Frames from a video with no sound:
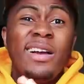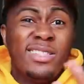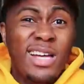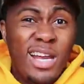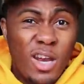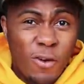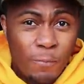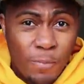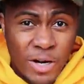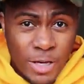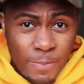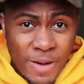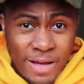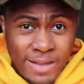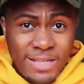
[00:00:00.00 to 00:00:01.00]
because I love
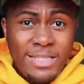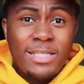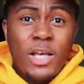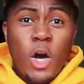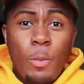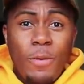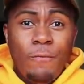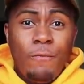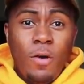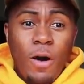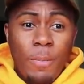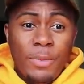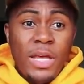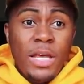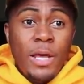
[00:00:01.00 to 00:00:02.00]
Bodypower. This is coming
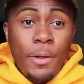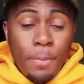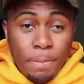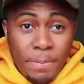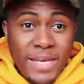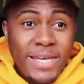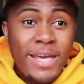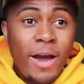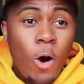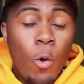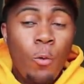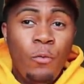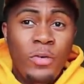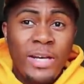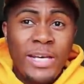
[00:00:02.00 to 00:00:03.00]
from me
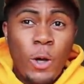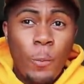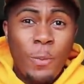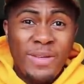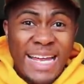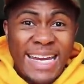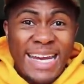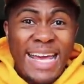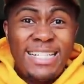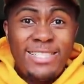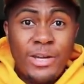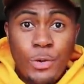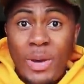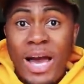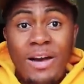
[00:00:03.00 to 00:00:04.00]
hopefully hoping that
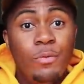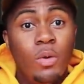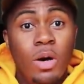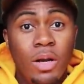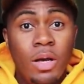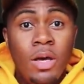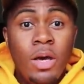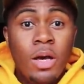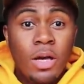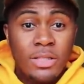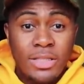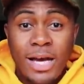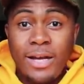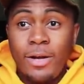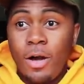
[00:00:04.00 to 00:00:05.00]
next year you have one,
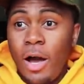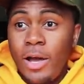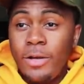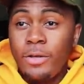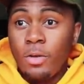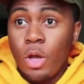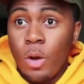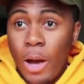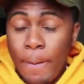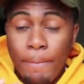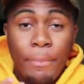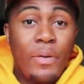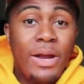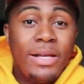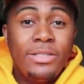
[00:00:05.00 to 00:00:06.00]
because
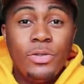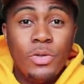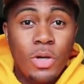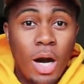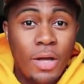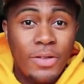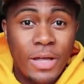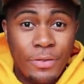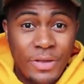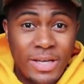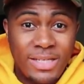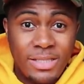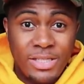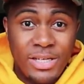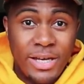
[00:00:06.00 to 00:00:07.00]
I'm praying to God that
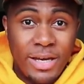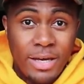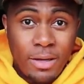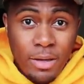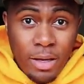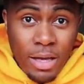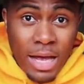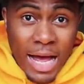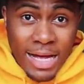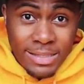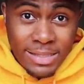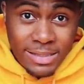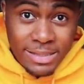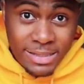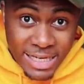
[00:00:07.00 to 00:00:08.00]
this year,
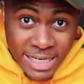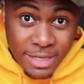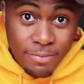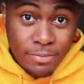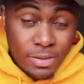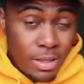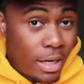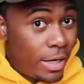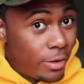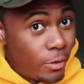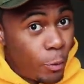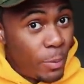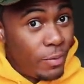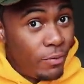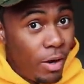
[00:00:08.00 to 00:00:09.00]
as it seems, I
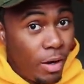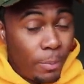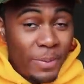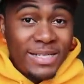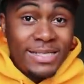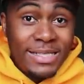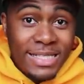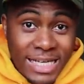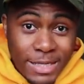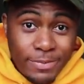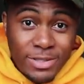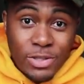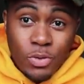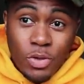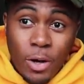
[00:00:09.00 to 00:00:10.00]
could be wrong, but it
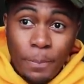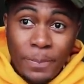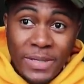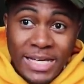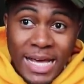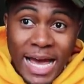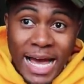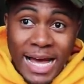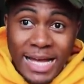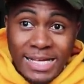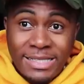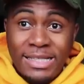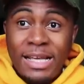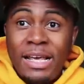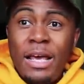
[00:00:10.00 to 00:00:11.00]
seems to not be
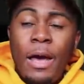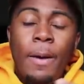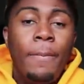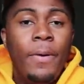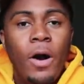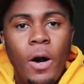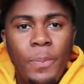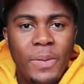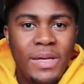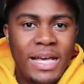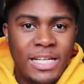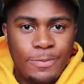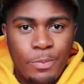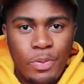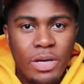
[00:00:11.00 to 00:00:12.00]
as popping
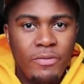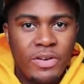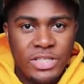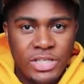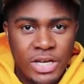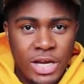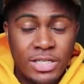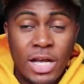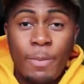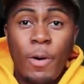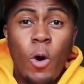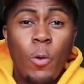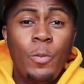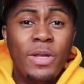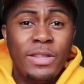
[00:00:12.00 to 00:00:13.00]
as previous years. I'm
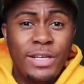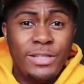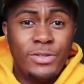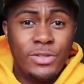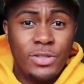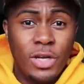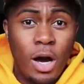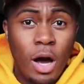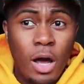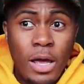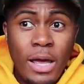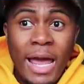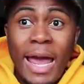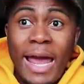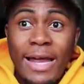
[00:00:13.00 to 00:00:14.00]
hoping that this does
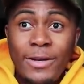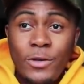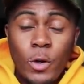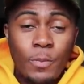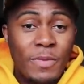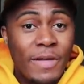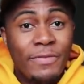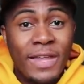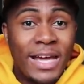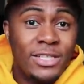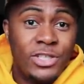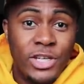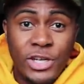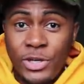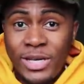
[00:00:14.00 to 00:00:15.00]
not end up that
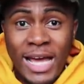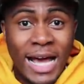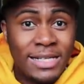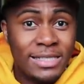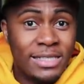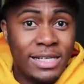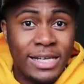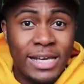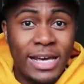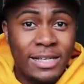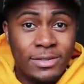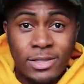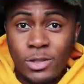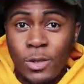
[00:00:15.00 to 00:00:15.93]
next year you cancel it and